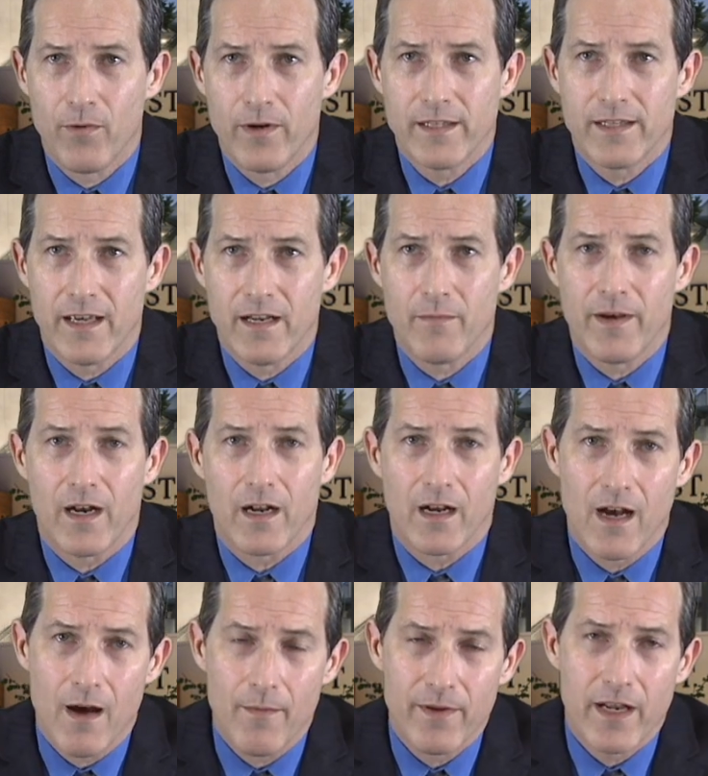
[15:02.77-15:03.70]
point then about
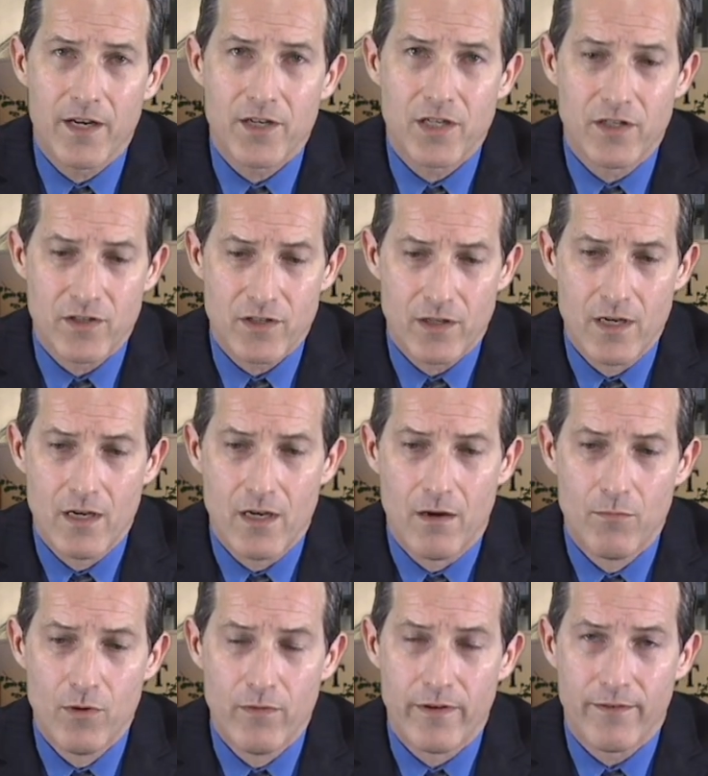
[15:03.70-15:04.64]
accommodations
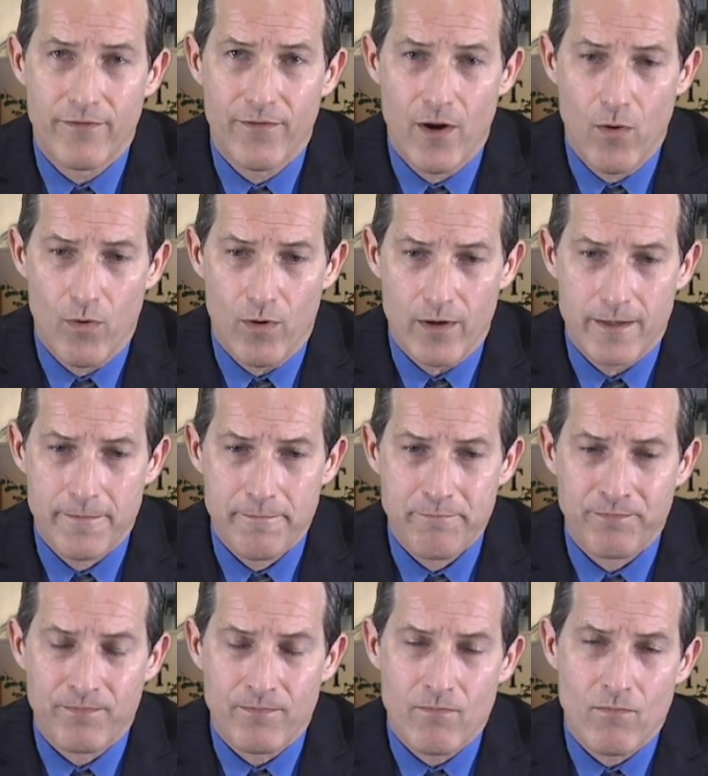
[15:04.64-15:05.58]
moving forward.
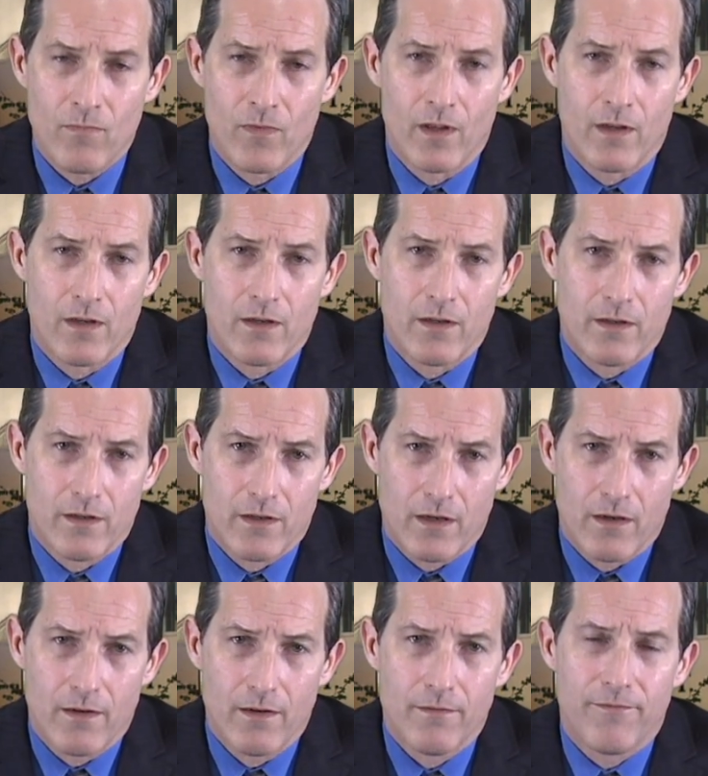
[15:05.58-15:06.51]

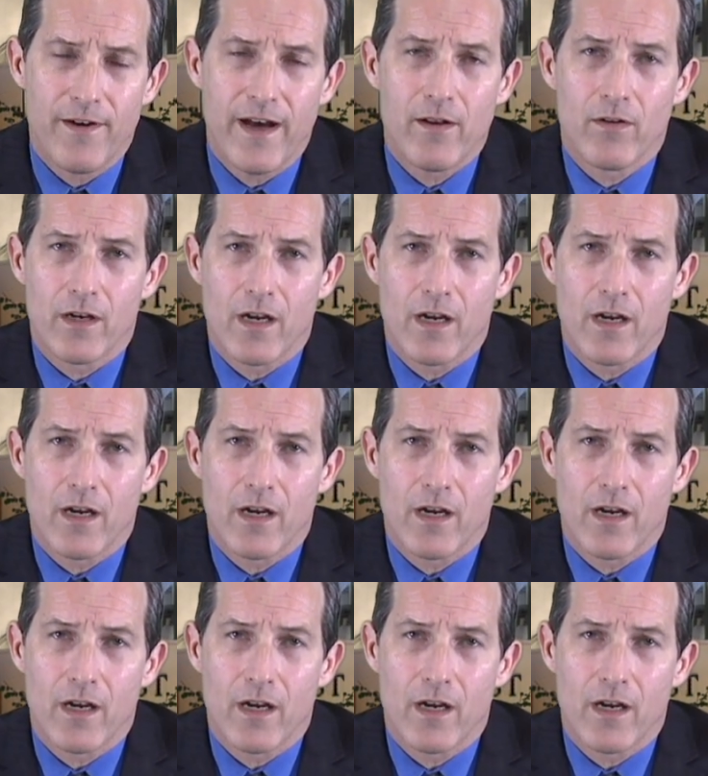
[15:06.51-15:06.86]
Final